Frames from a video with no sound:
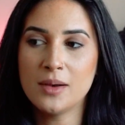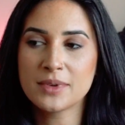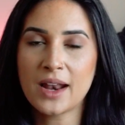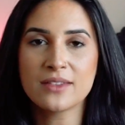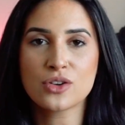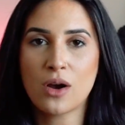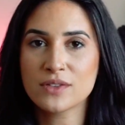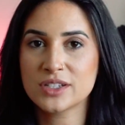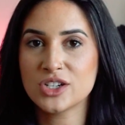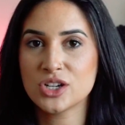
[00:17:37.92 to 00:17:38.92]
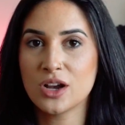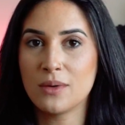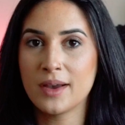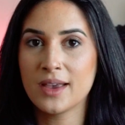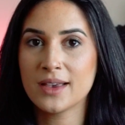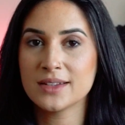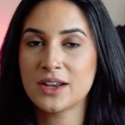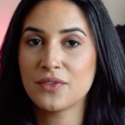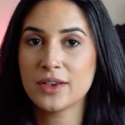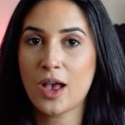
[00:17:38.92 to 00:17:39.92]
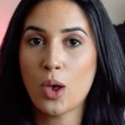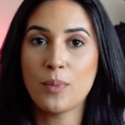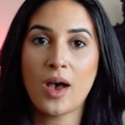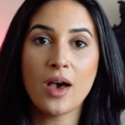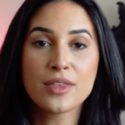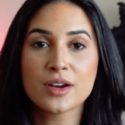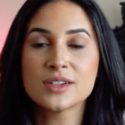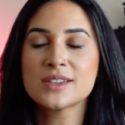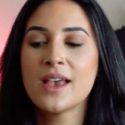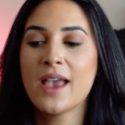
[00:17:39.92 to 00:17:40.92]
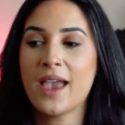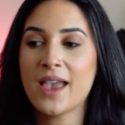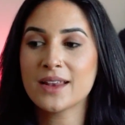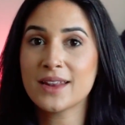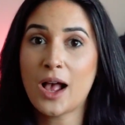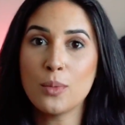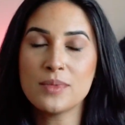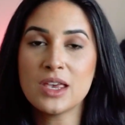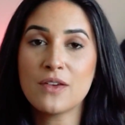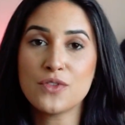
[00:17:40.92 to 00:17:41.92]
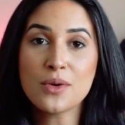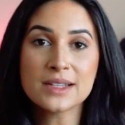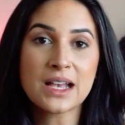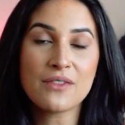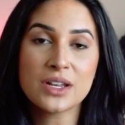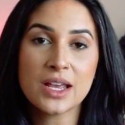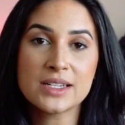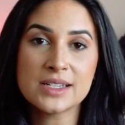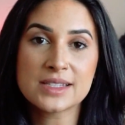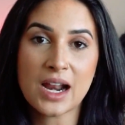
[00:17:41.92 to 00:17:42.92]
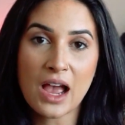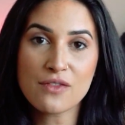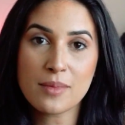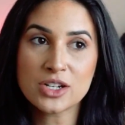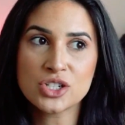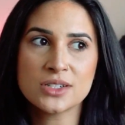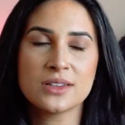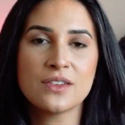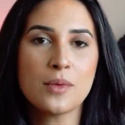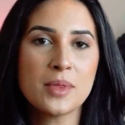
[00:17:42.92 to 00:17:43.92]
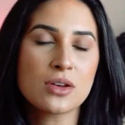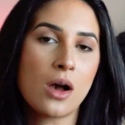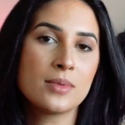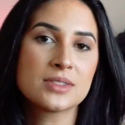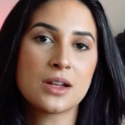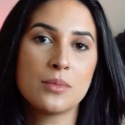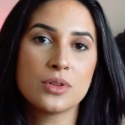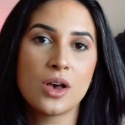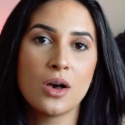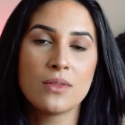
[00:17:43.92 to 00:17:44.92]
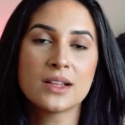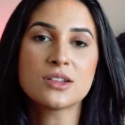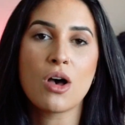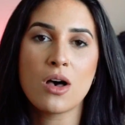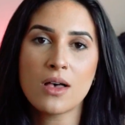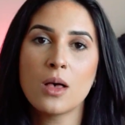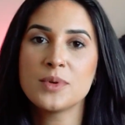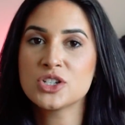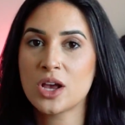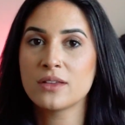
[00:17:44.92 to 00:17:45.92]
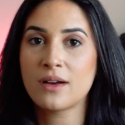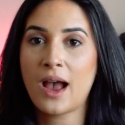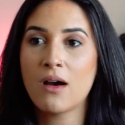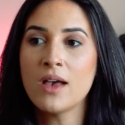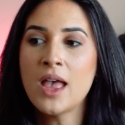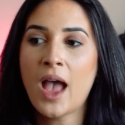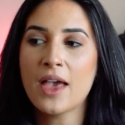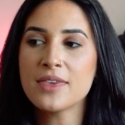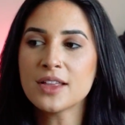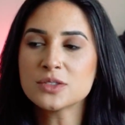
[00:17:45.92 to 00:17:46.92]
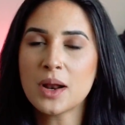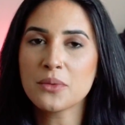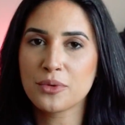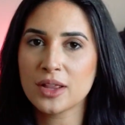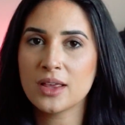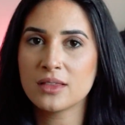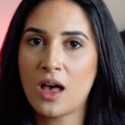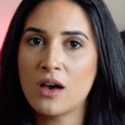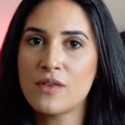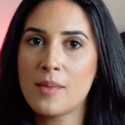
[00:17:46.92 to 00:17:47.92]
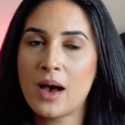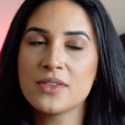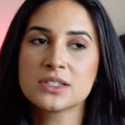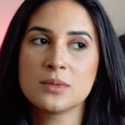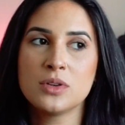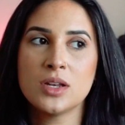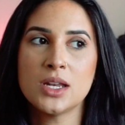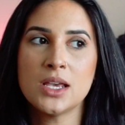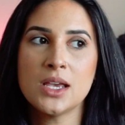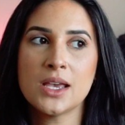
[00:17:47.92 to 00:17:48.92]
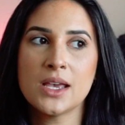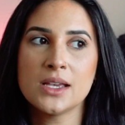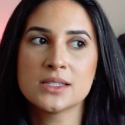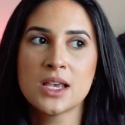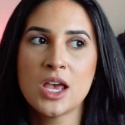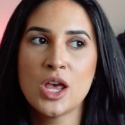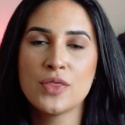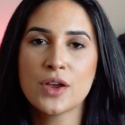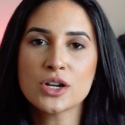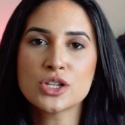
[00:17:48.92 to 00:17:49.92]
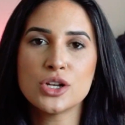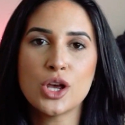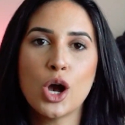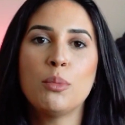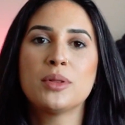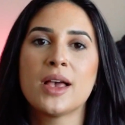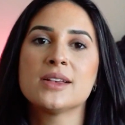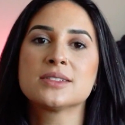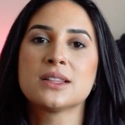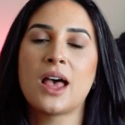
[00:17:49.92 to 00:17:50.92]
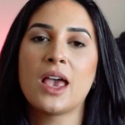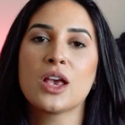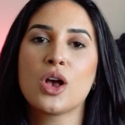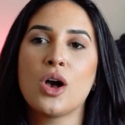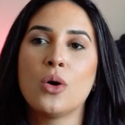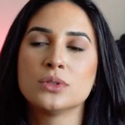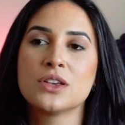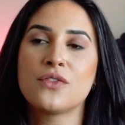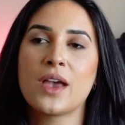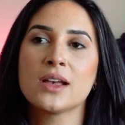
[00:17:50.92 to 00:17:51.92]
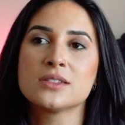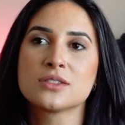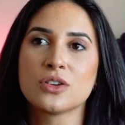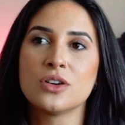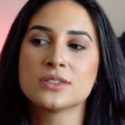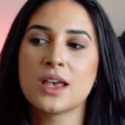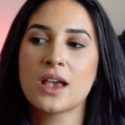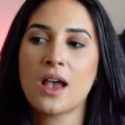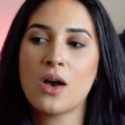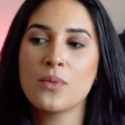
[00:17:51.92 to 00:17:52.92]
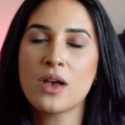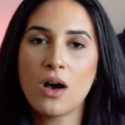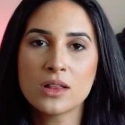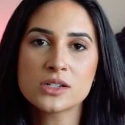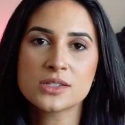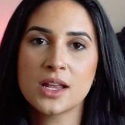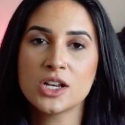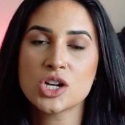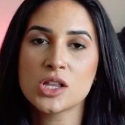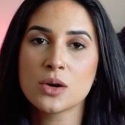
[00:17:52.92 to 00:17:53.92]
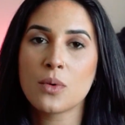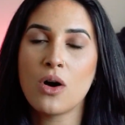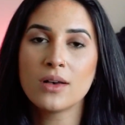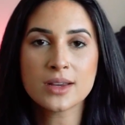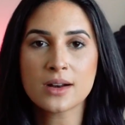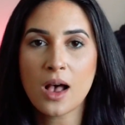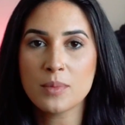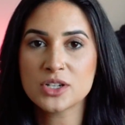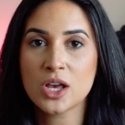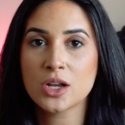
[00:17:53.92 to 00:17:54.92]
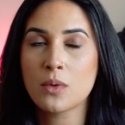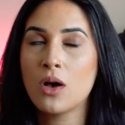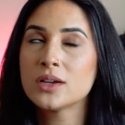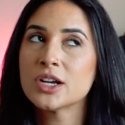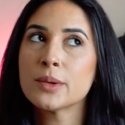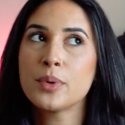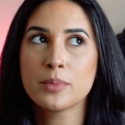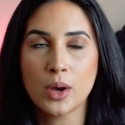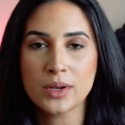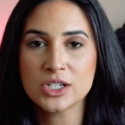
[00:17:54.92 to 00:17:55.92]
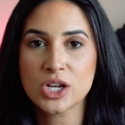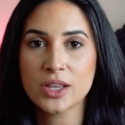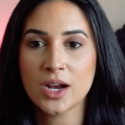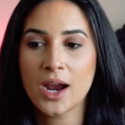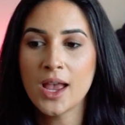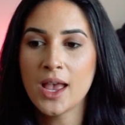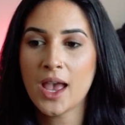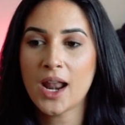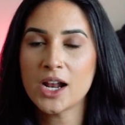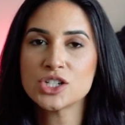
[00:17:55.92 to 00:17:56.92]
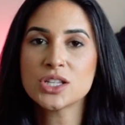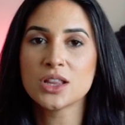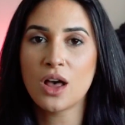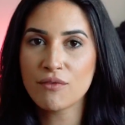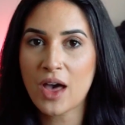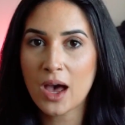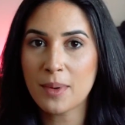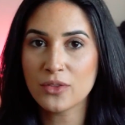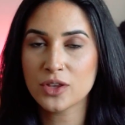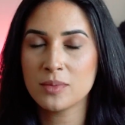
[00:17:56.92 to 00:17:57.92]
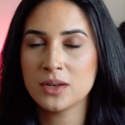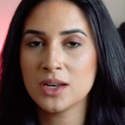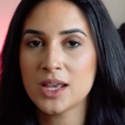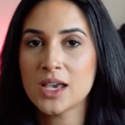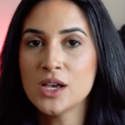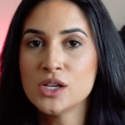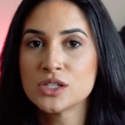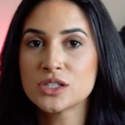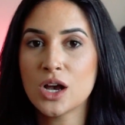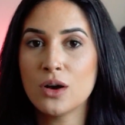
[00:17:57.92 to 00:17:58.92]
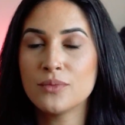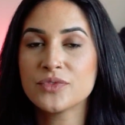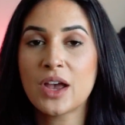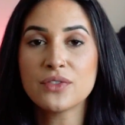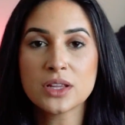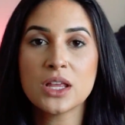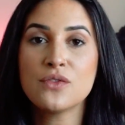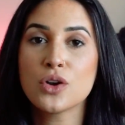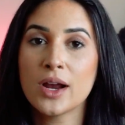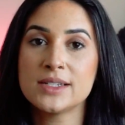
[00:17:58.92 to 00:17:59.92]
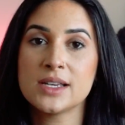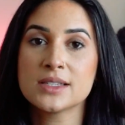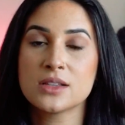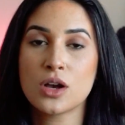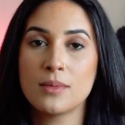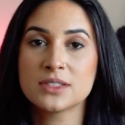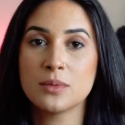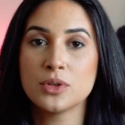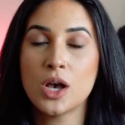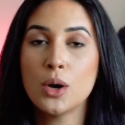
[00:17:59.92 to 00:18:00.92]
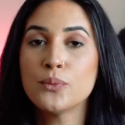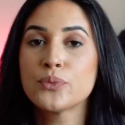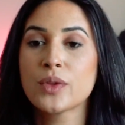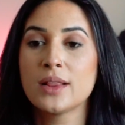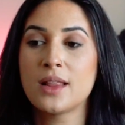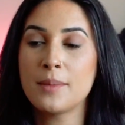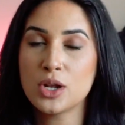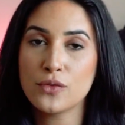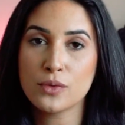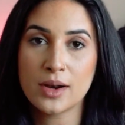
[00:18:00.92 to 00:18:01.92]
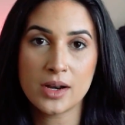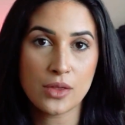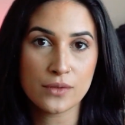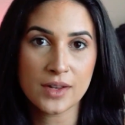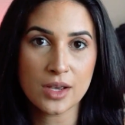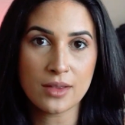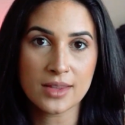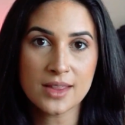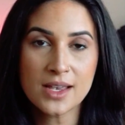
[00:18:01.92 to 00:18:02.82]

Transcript: getting the conversation going can definitely help others and can help me. If you guys have any ideas that I haven't mentioned, leave them in the comments down below. Let's all help each other out. I think that's what I really love about this community is there's no place like OnlyFans girls. Like, we all understand each other. We're all here to help each other. We're all here to promote each other. And I just love that about the community. So definitely leave your ideas in the comments down below. Let me know if you want another video like